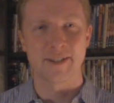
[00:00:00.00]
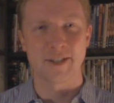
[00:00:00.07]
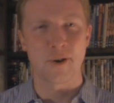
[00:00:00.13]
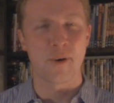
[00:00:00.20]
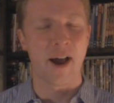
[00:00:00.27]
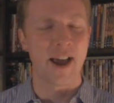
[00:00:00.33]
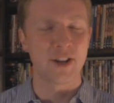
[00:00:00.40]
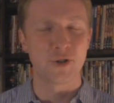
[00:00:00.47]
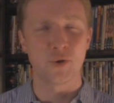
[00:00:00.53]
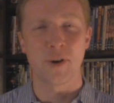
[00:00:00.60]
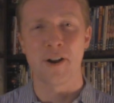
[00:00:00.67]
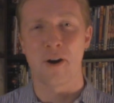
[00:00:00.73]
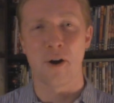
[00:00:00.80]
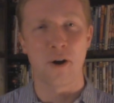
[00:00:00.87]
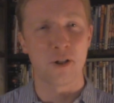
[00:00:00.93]
so I
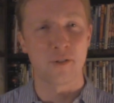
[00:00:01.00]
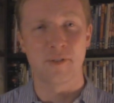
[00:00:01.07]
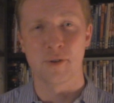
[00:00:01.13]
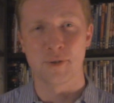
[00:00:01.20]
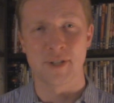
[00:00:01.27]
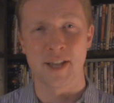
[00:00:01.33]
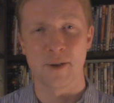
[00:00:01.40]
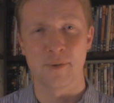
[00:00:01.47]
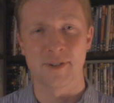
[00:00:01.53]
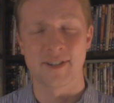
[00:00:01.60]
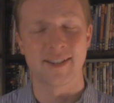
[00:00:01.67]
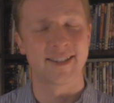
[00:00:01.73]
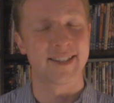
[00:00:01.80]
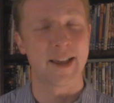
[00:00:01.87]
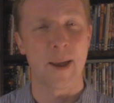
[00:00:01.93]
enjoyed all of those
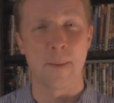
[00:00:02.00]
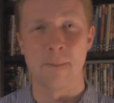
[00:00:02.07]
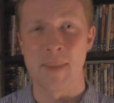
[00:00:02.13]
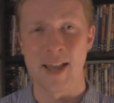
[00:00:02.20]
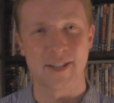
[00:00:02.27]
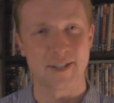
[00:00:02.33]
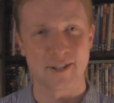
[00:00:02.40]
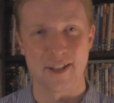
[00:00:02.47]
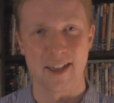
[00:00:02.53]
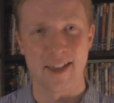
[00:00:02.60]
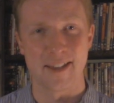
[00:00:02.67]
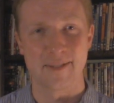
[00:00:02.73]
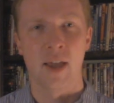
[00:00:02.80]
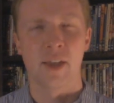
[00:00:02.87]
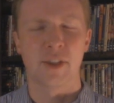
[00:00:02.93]
sequences immensely.
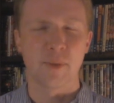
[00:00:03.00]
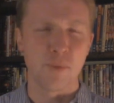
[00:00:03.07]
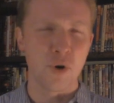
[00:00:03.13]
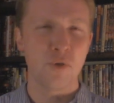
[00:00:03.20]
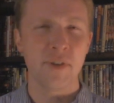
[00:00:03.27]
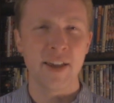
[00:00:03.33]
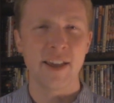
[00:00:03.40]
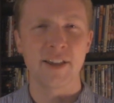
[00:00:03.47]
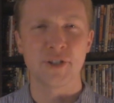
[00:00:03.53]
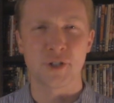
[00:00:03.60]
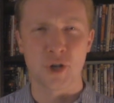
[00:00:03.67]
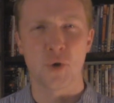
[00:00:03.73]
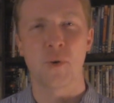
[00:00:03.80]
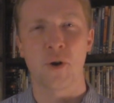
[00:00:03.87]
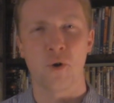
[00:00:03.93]
The movie is
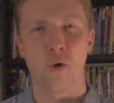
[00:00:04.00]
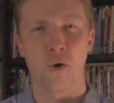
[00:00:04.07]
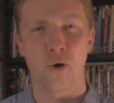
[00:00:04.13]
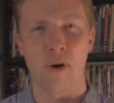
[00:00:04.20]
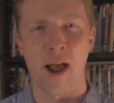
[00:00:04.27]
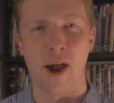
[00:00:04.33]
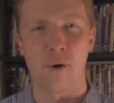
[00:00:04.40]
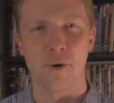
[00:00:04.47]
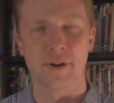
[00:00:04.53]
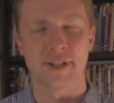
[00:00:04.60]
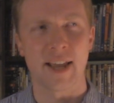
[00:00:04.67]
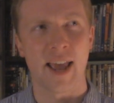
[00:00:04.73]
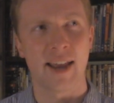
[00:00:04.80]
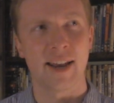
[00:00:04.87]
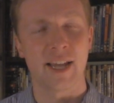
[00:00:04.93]
2.25 hours,
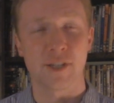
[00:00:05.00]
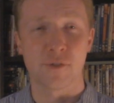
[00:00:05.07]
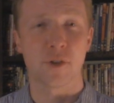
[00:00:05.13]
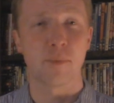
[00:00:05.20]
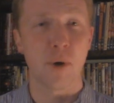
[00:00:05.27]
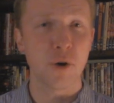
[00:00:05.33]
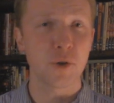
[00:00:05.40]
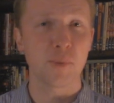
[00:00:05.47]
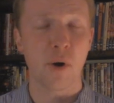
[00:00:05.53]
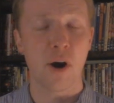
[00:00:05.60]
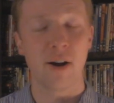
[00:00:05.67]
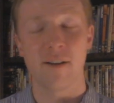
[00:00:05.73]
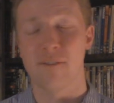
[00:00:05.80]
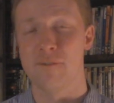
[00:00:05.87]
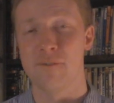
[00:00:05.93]
and is for the most
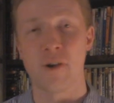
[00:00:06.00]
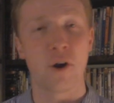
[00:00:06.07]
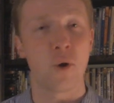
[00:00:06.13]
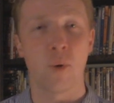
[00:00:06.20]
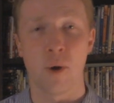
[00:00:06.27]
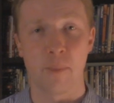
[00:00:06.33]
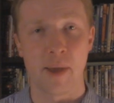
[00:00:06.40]
part very well